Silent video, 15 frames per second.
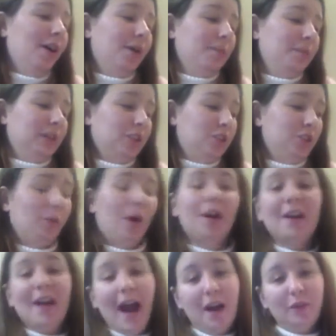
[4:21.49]
because she
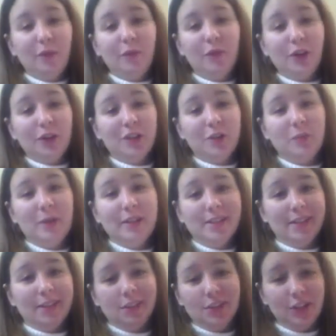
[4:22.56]
wanted to have them for Christmas
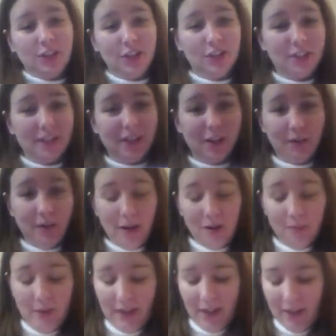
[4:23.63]
and she just didn't get around
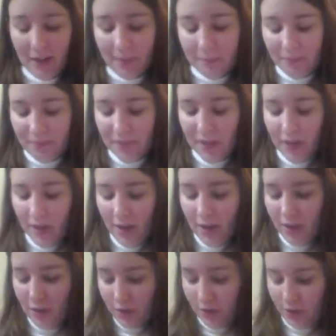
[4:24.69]
to making them.
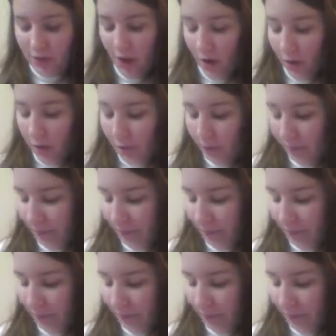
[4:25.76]
So